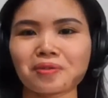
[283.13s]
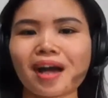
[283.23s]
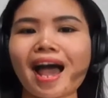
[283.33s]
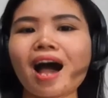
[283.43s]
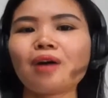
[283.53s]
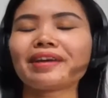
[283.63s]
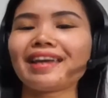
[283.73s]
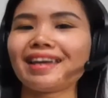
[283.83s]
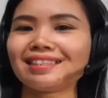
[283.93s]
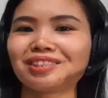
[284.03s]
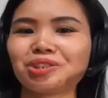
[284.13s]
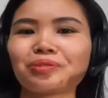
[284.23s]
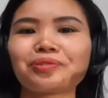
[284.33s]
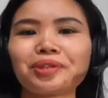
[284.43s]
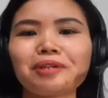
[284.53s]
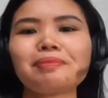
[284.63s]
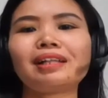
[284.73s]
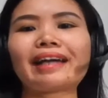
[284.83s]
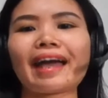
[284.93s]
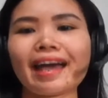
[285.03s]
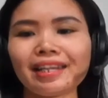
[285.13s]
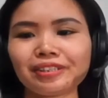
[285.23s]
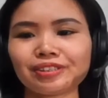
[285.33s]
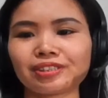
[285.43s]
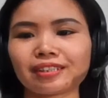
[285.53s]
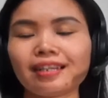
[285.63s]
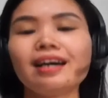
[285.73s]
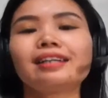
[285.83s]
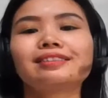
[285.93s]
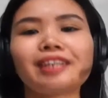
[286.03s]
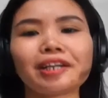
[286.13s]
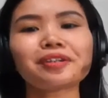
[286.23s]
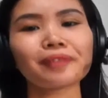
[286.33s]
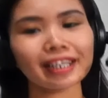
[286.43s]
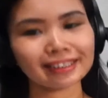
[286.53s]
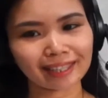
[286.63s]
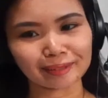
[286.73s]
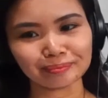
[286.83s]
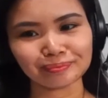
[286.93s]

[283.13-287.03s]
how is geothermal energy generated?